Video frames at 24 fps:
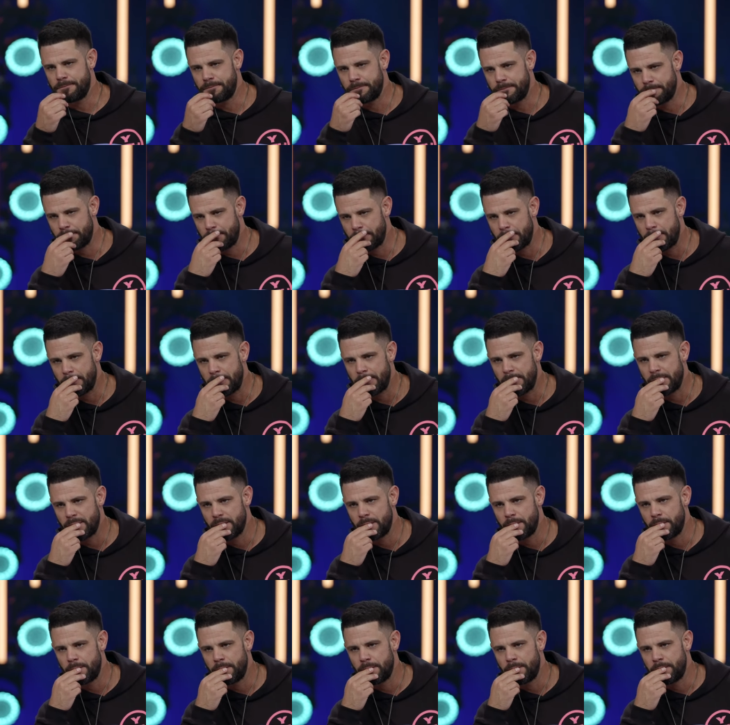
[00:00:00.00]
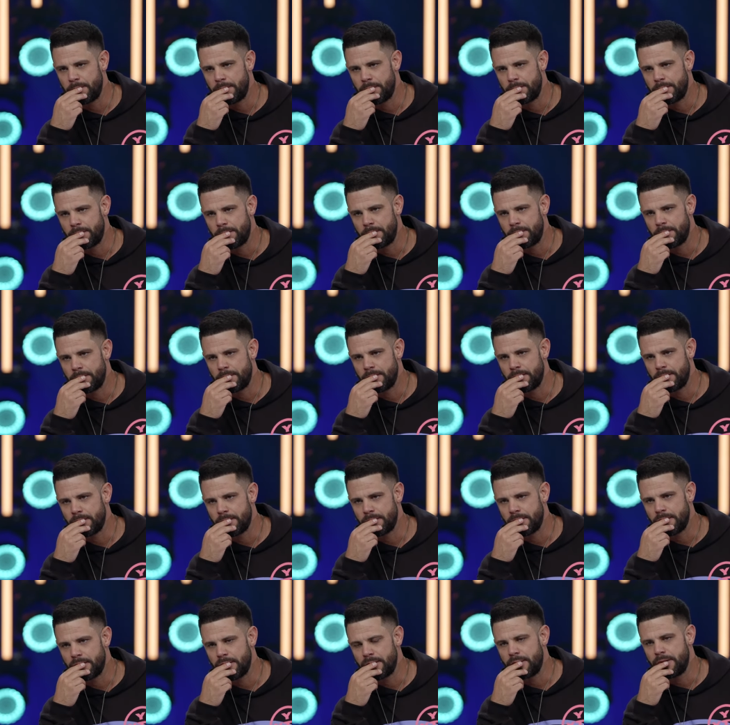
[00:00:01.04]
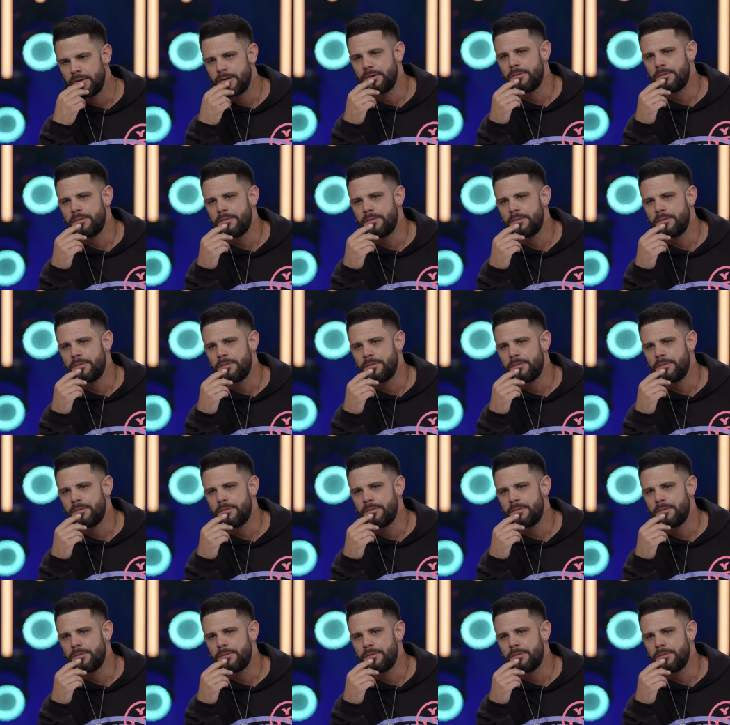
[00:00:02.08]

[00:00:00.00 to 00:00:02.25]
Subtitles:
No one is speaking in this clip.